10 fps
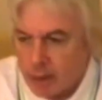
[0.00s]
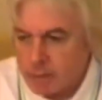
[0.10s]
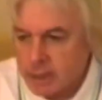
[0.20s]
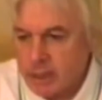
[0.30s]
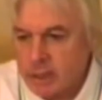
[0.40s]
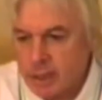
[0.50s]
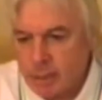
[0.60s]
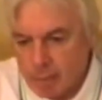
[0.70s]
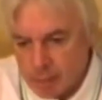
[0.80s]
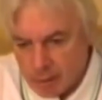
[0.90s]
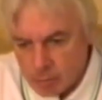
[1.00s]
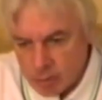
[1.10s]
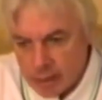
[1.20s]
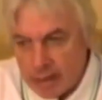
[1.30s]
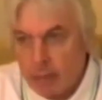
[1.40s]
great limitations anyway,
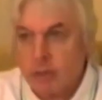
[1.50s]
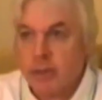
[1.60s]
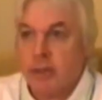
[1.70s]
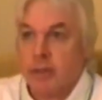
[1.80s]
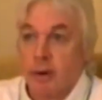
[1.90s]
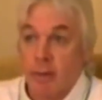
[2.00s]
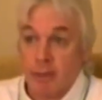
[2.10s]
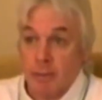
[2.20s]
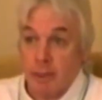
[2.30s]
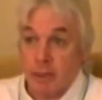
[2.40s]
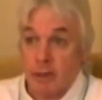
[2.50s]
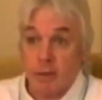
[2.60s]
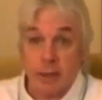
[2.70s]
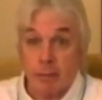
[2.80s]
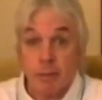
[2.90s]
but the language to describe some of these
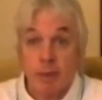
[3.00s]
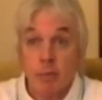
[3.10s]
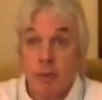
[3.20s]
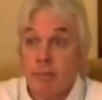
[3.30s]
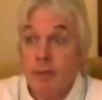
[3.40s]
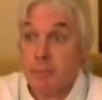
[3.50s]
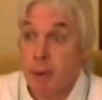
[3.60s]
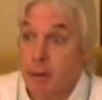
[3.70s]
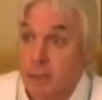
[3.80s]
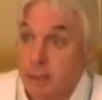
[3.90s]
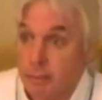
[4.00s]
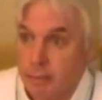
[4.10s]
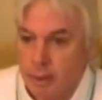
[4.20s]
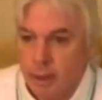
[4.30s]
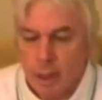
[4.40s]
concepts because we haven't experienced them.
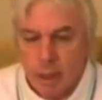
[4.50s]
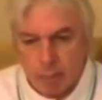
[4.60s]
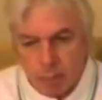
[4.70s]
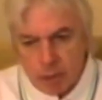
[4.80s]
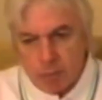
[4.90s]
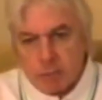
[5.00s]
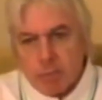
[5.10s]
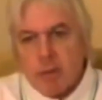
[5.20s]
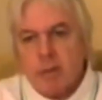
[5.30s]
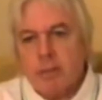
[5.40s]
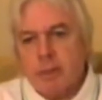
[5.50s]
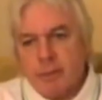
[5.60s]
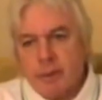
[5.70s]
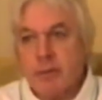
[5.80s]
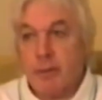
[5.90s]
But when you experience them, it's
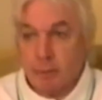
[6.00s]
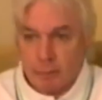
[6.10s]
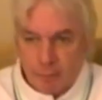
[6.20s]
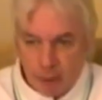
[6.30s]
very difficult to